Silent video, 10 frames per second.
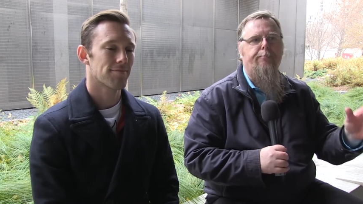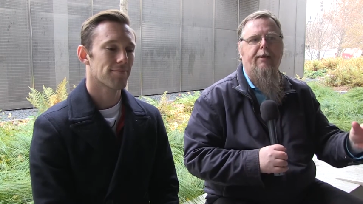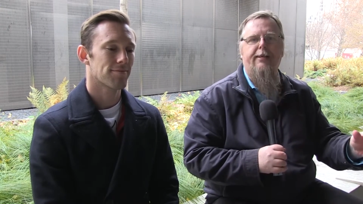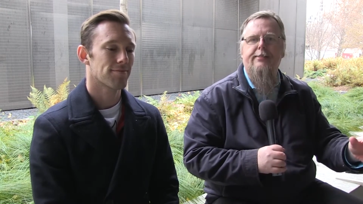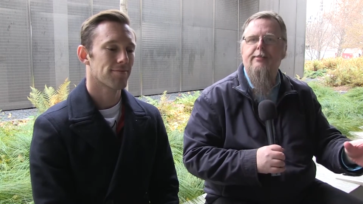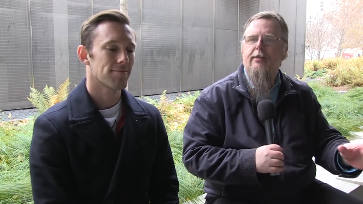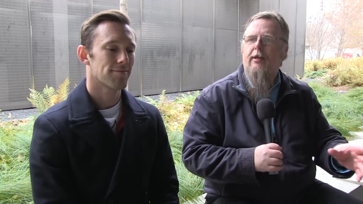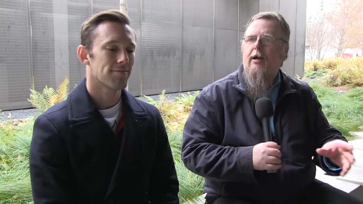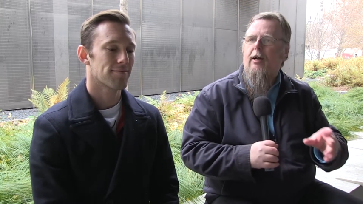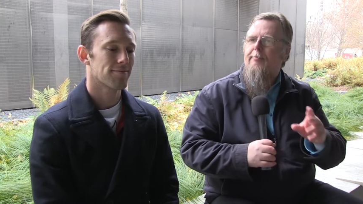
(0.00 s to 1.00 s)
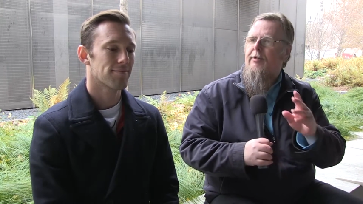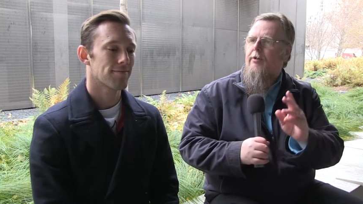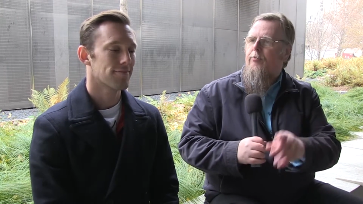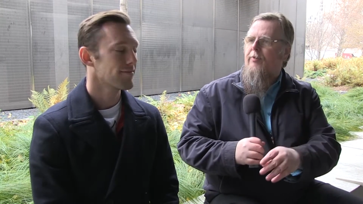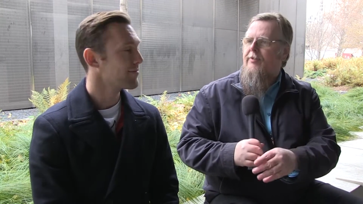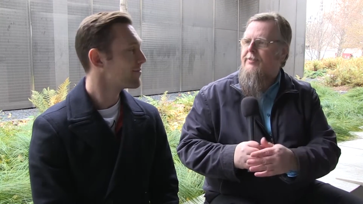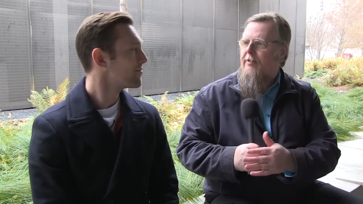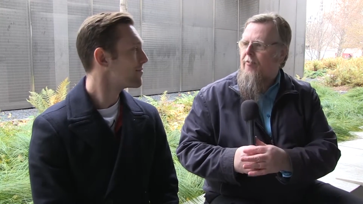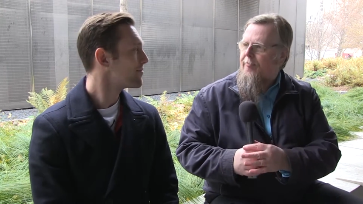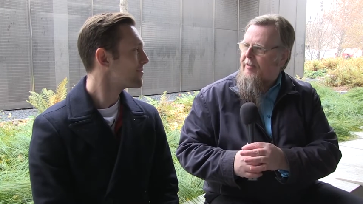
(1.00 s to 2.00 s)
Speaker 1: place. I'm here with the
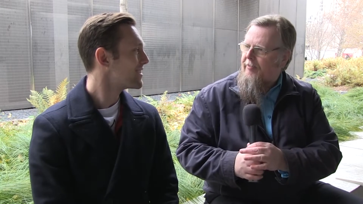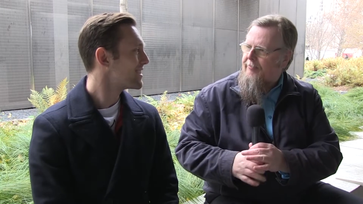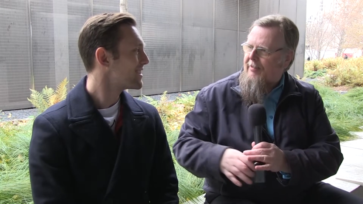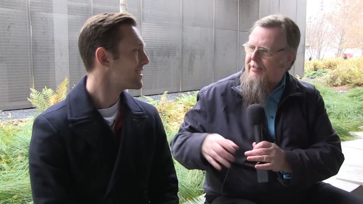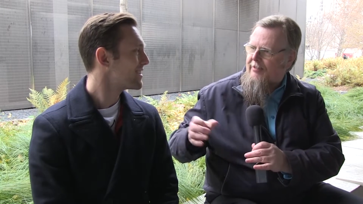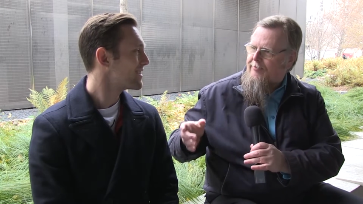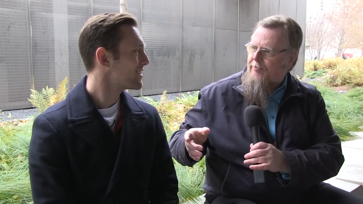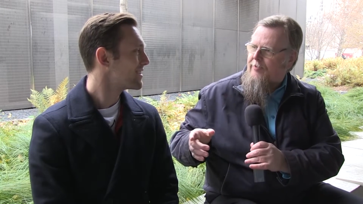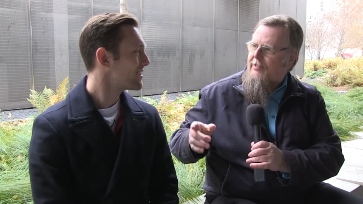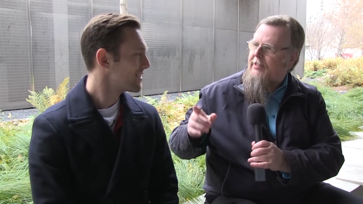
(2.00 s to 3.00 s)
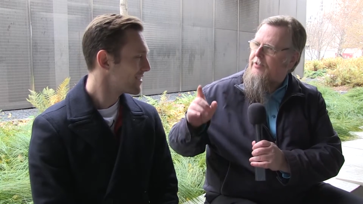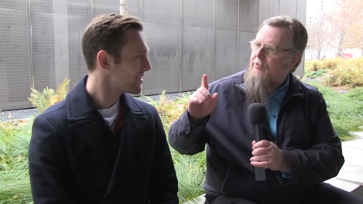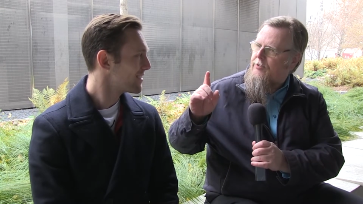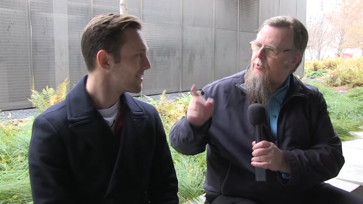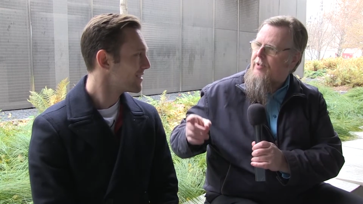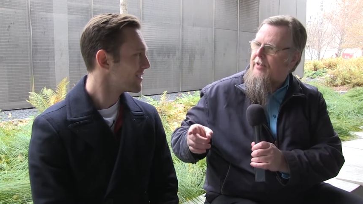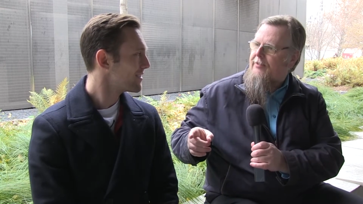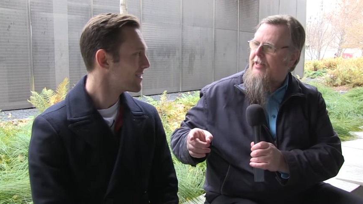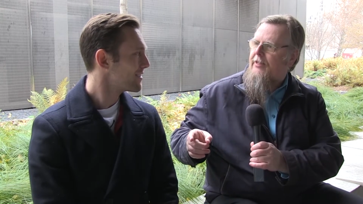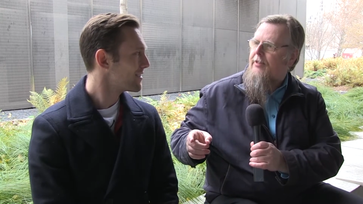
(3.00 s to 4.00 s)
silver medal medalist for the two
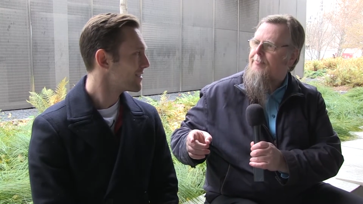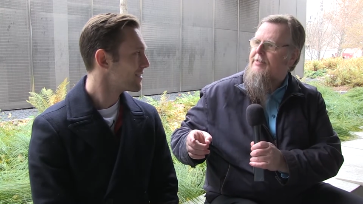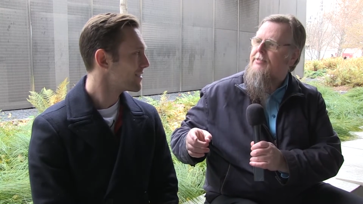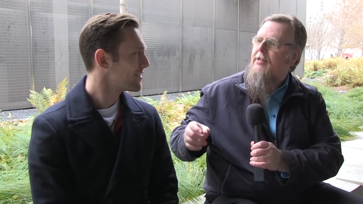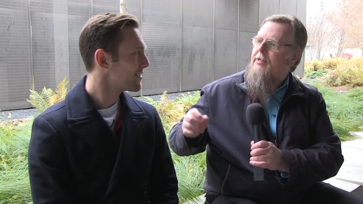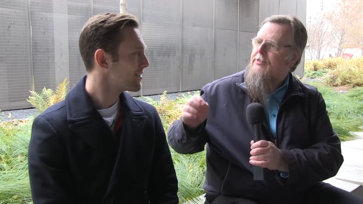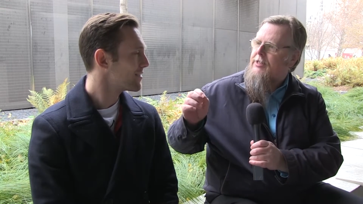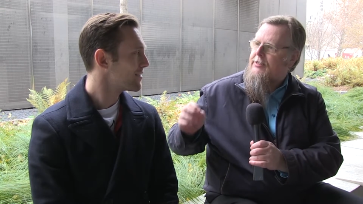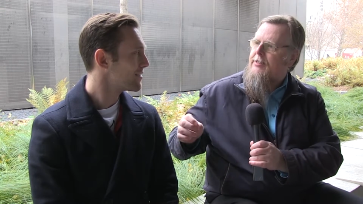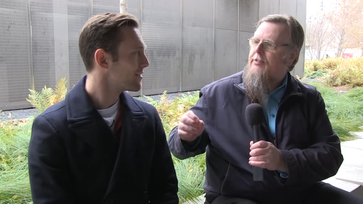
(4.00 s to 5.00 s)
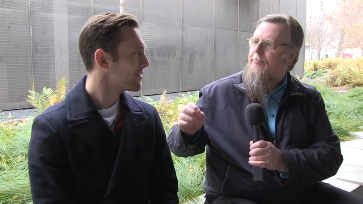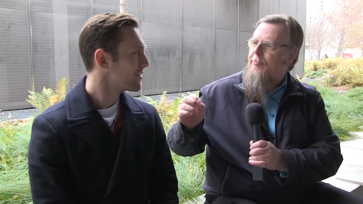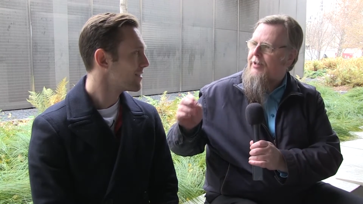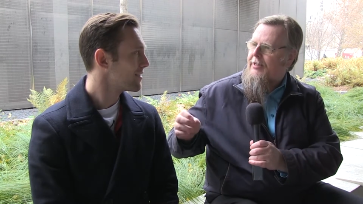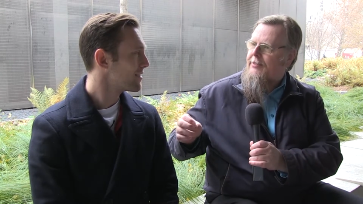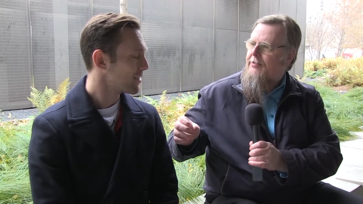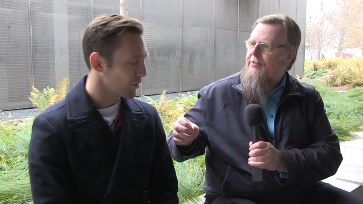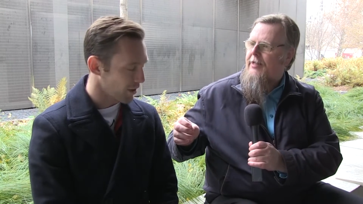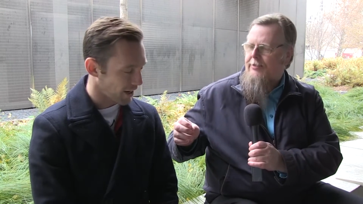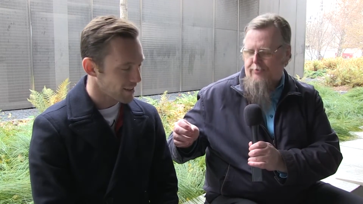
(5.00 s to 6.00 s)
thousand eight Olympics, Jason Burnett.
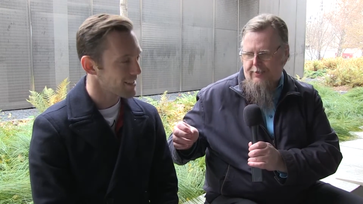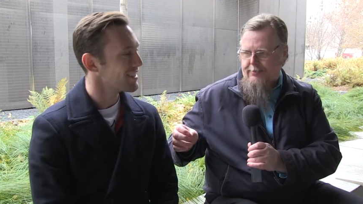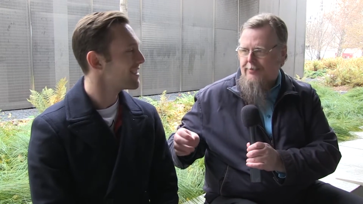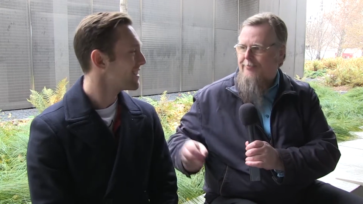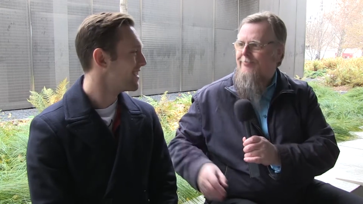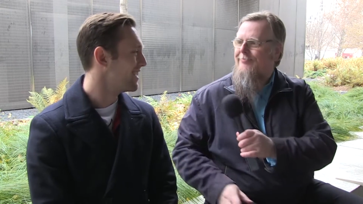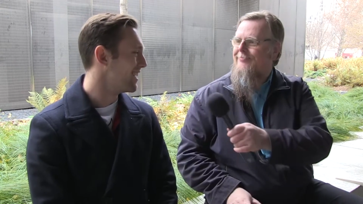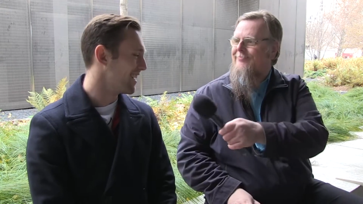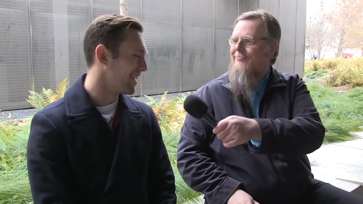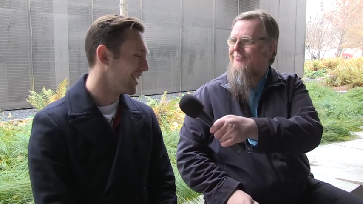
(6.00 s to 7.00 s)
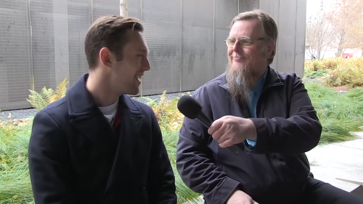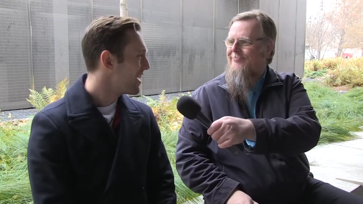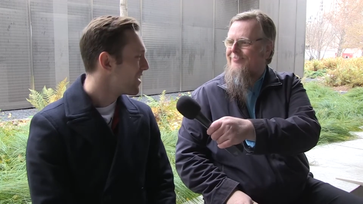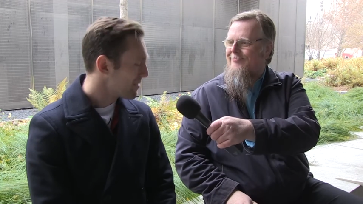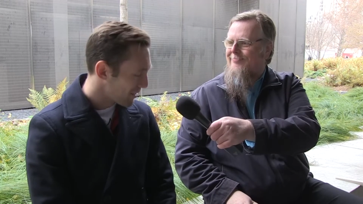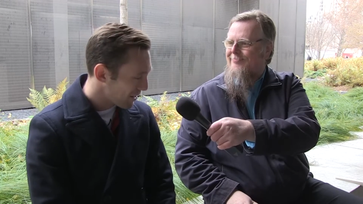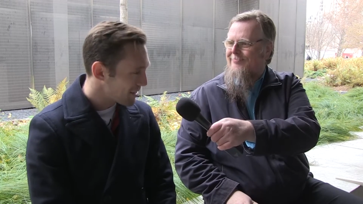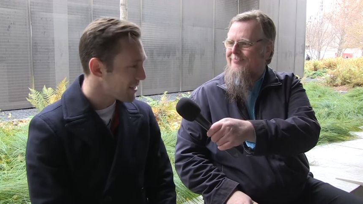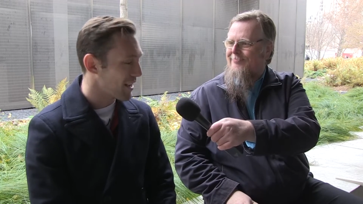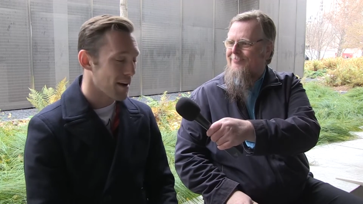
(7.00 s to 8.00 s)
Thank
Speaker 2: you, Jason. Very
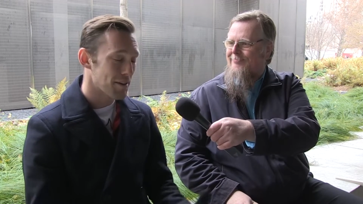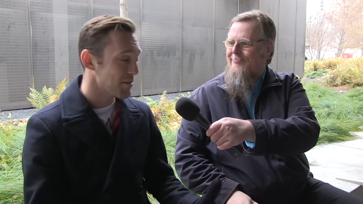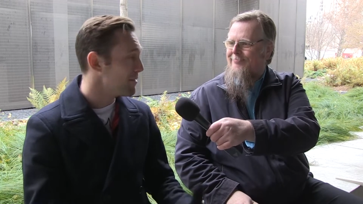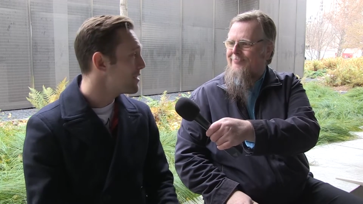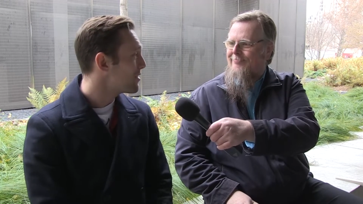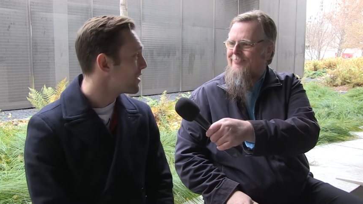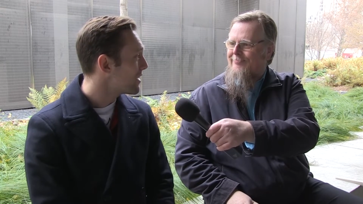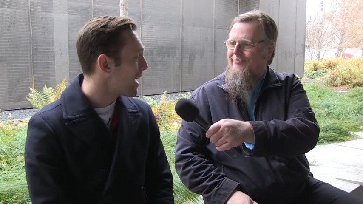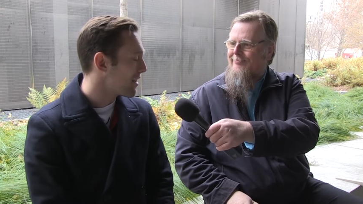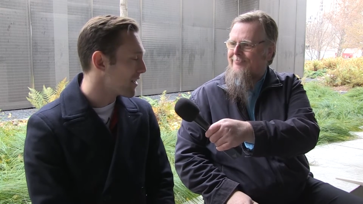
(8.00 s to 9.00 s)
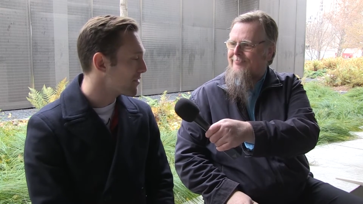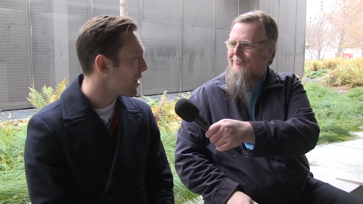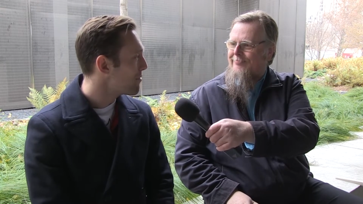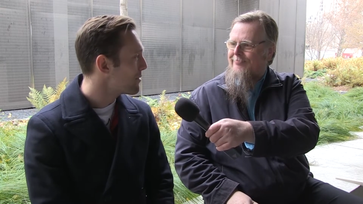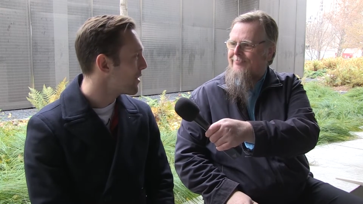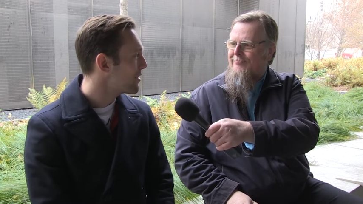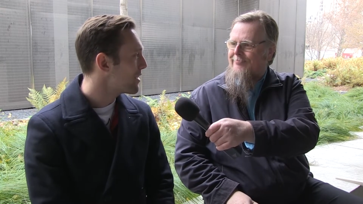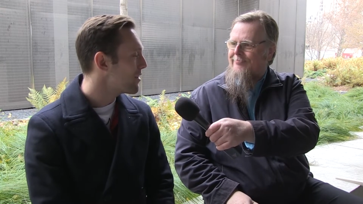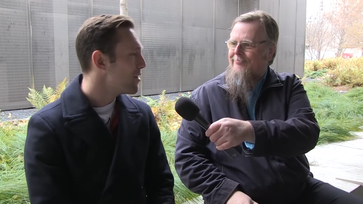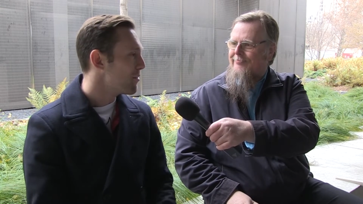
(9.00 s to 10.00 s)
nice uh, to meet you, and uh, thanks for having me out
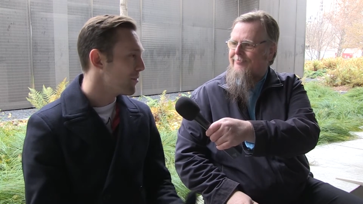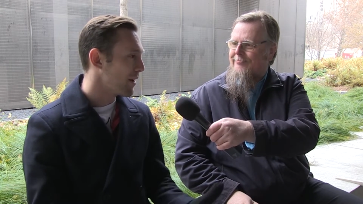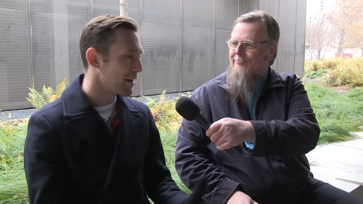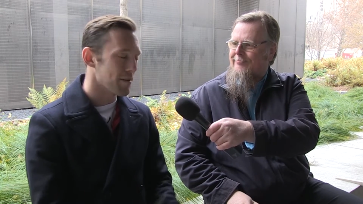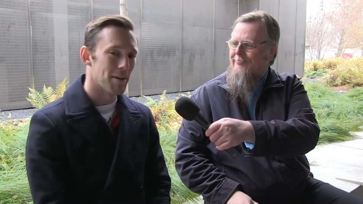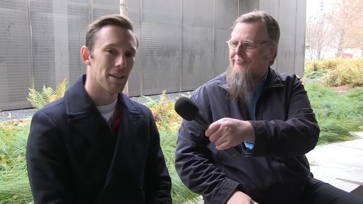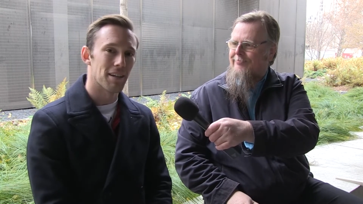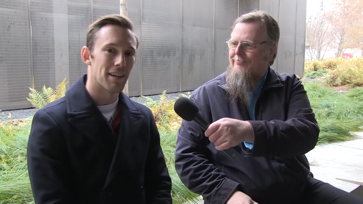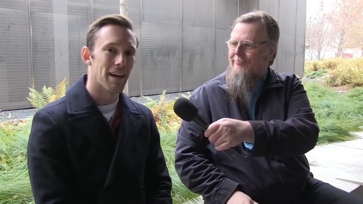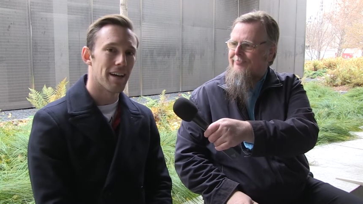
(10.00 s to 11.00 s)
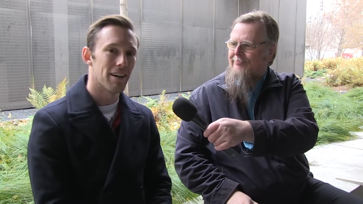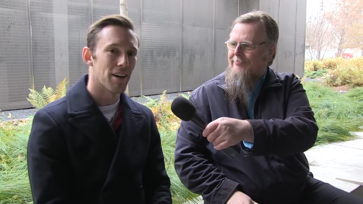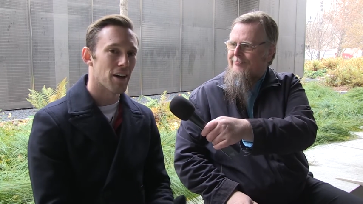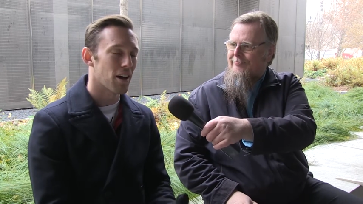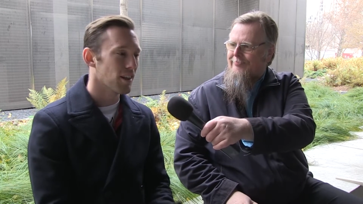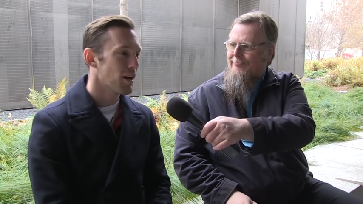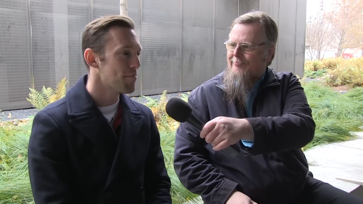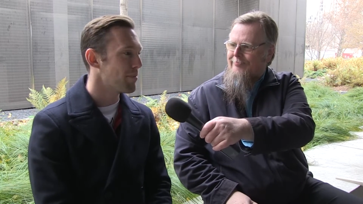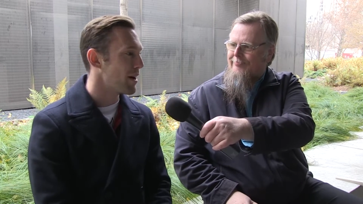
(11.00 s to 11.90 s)
here. We've had an amazing day here at Huddle Up